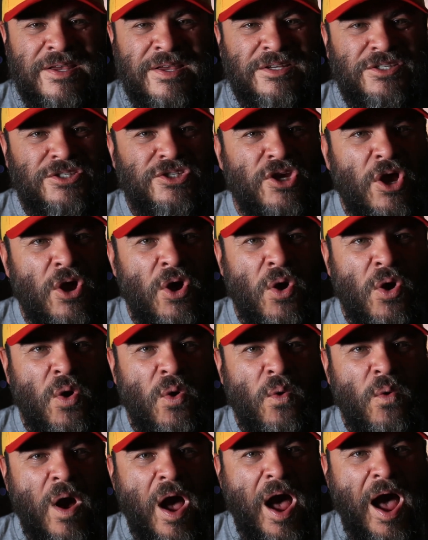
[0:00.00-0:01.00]

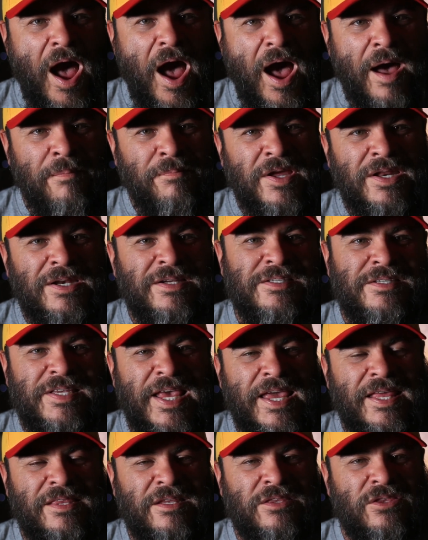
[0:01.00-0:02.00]
So I'm going to
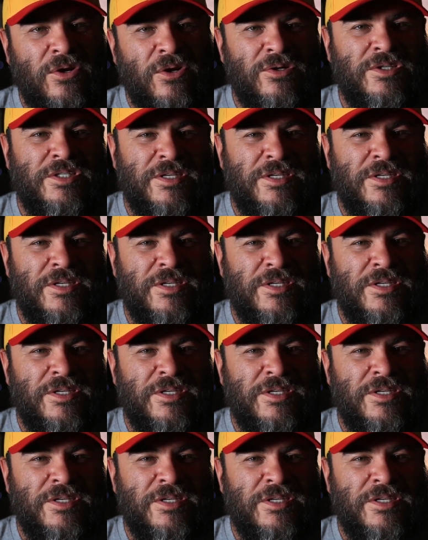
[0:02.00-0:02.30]
say that there's